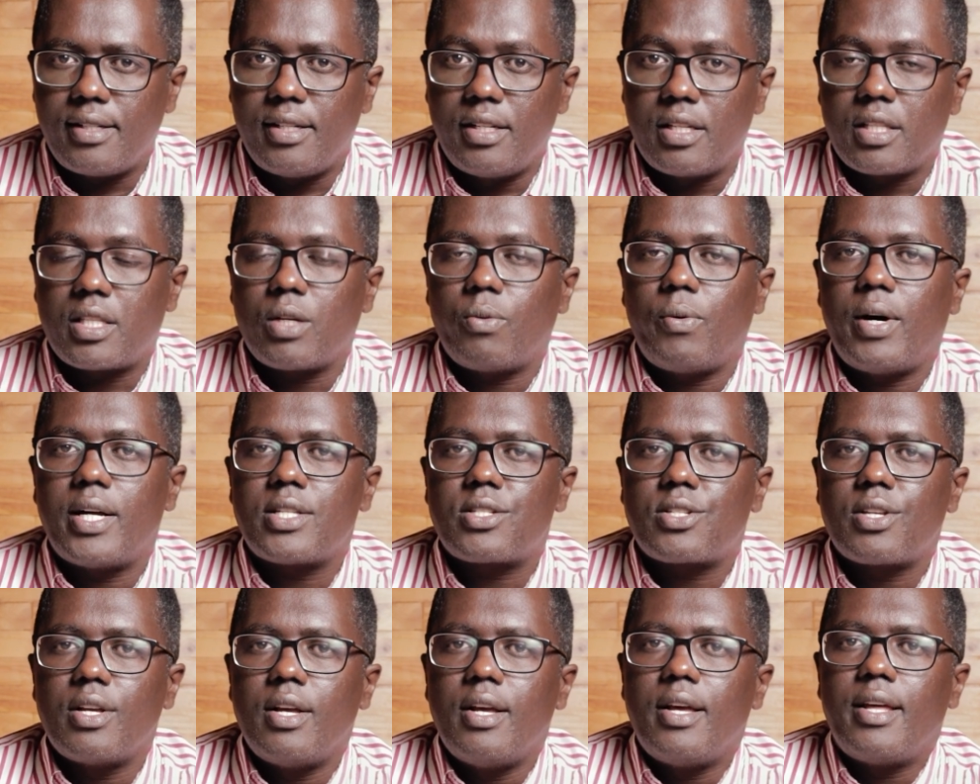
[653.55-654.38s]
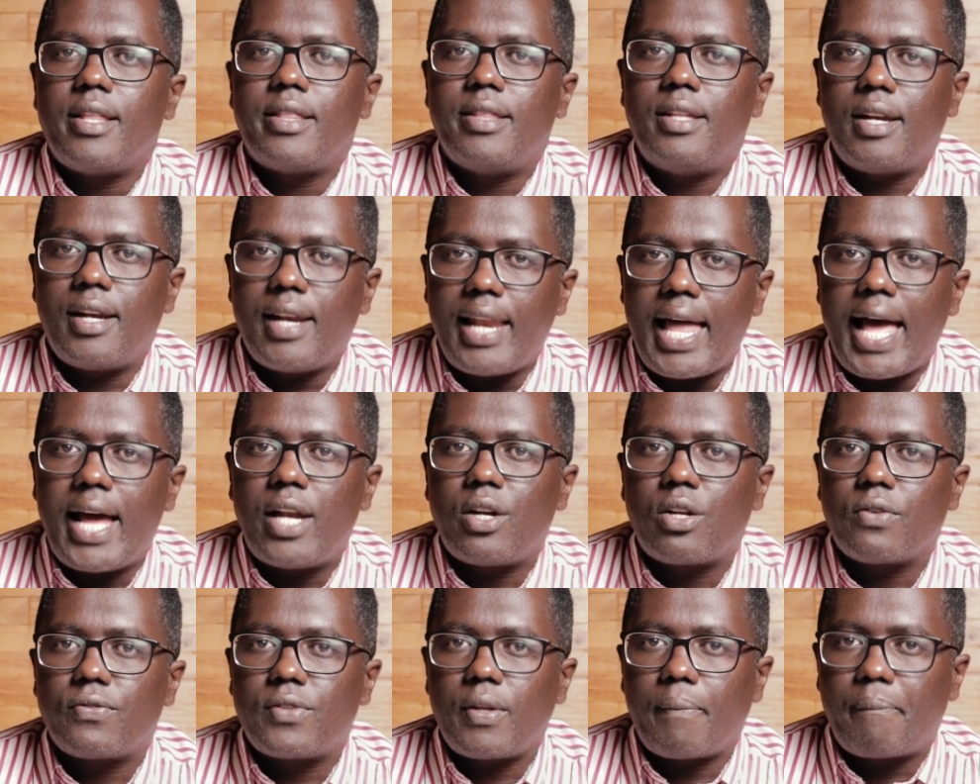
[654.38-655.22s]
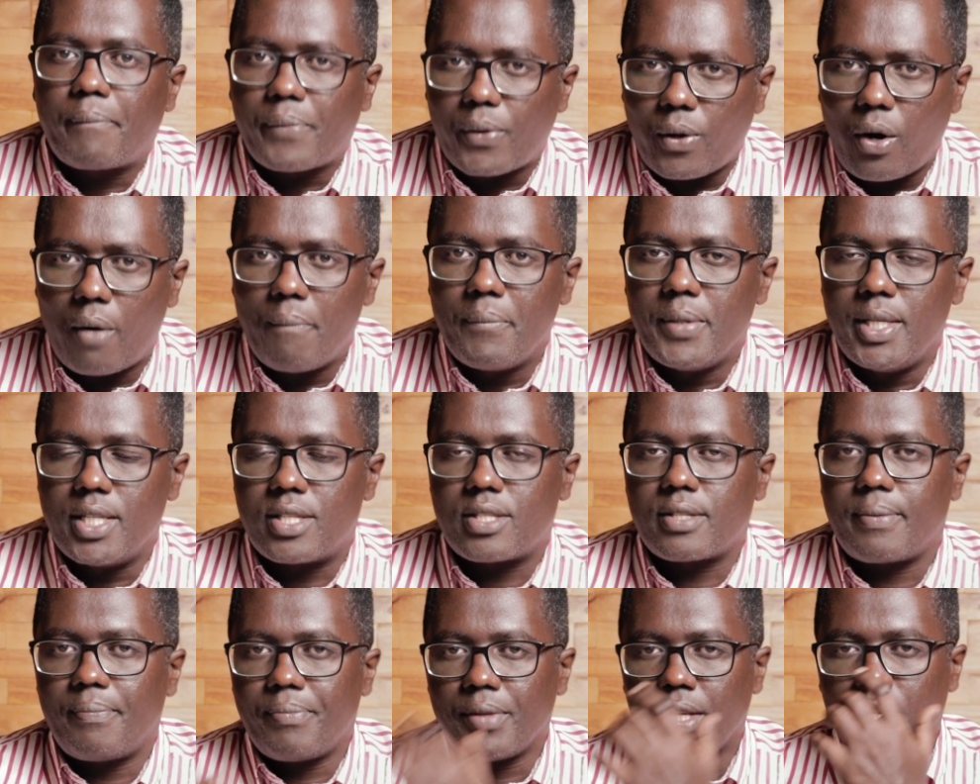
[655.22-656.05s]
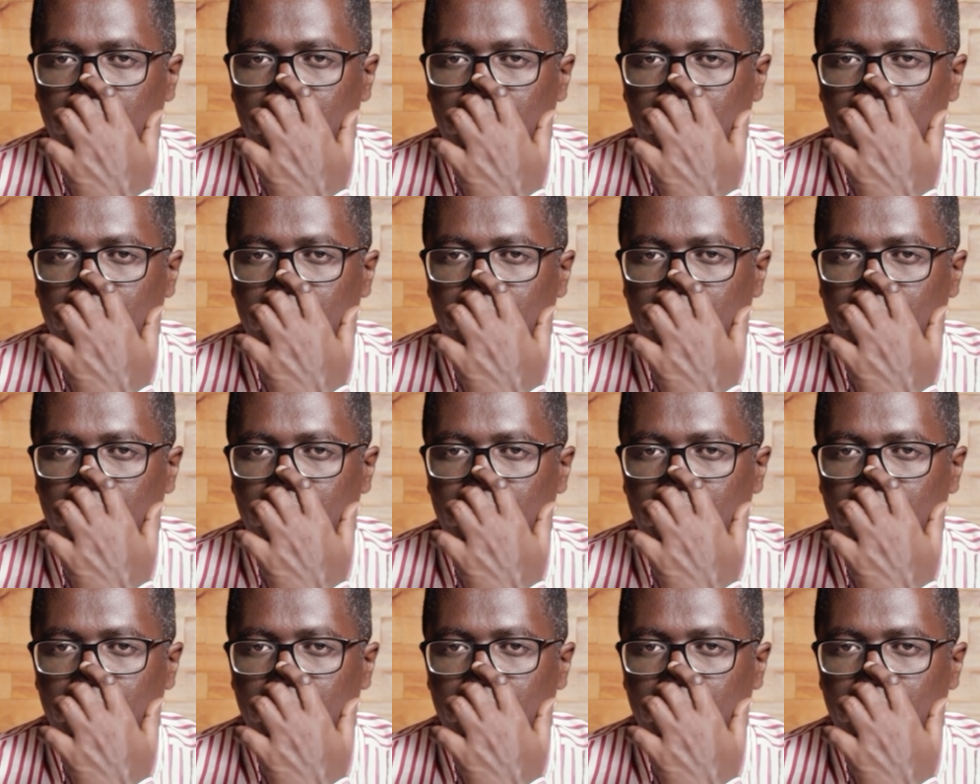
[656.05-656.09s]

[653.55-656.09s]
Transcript: In other words, the land of the promise,